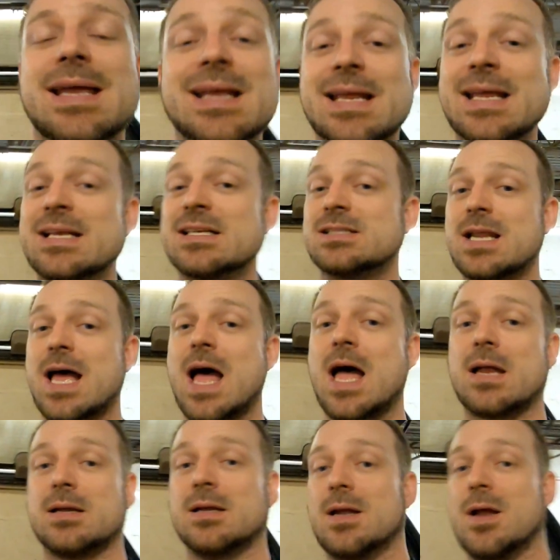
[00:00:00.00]
It is
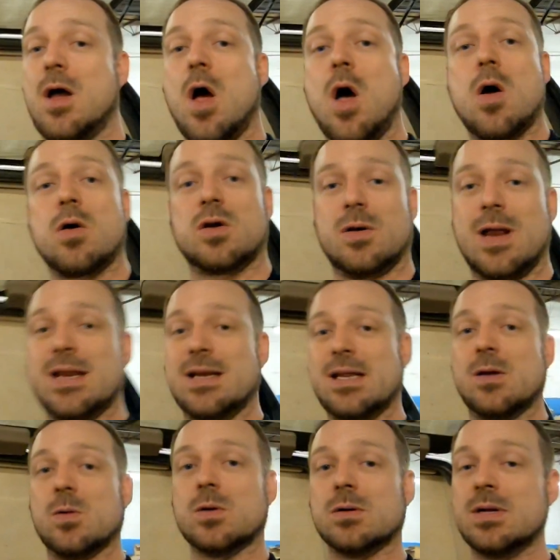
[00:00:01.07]
not all created
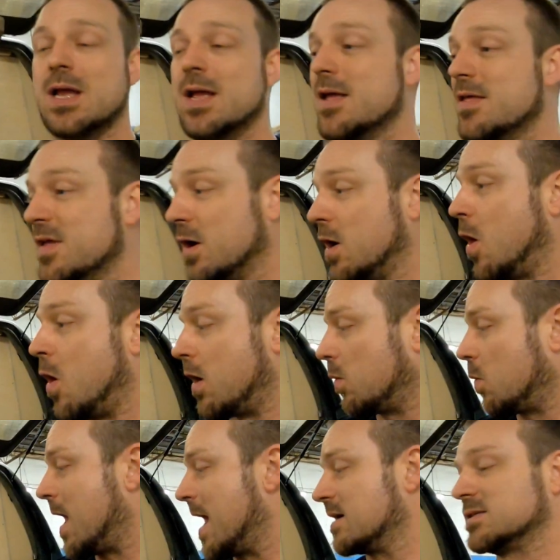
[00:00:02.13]
equal. There are
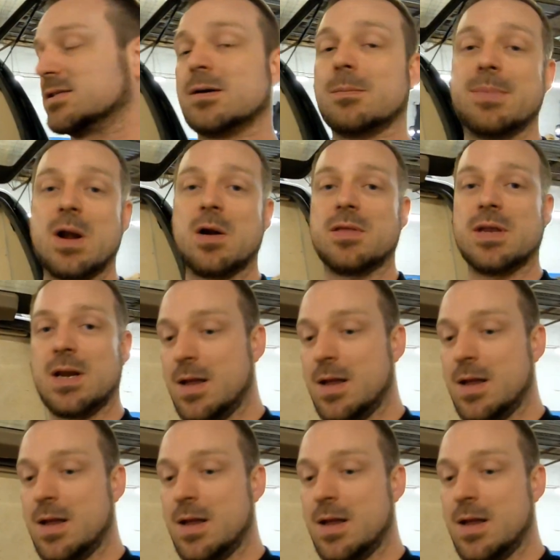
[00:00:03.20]
wires that are better